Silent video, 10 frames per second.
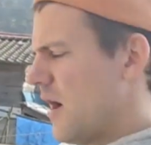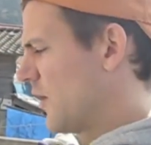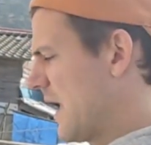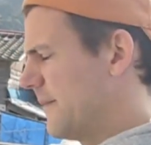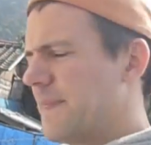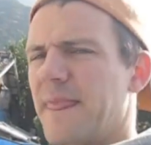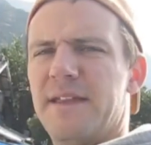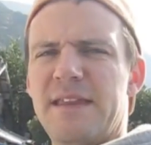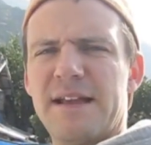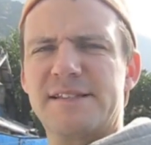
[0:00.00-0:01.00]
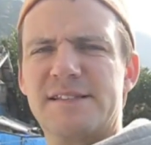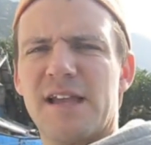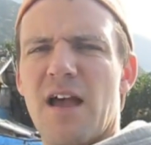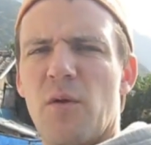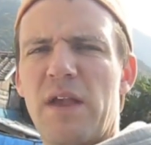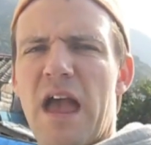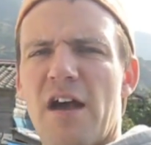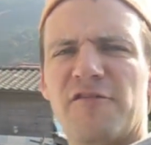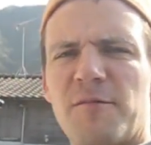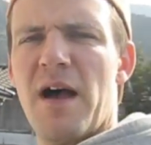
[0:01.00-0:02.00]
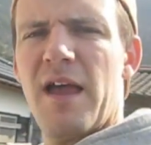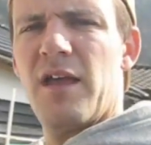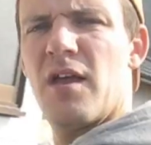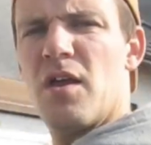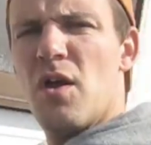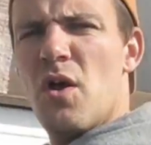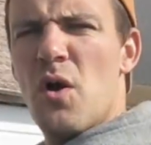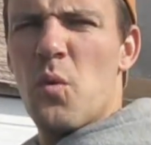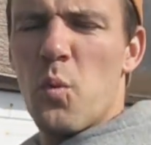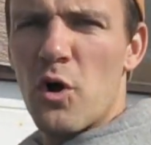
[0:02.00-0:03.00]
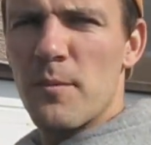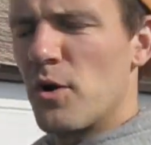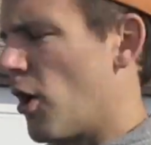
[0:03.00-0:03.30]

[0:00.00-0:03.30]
Okay, next we have my worm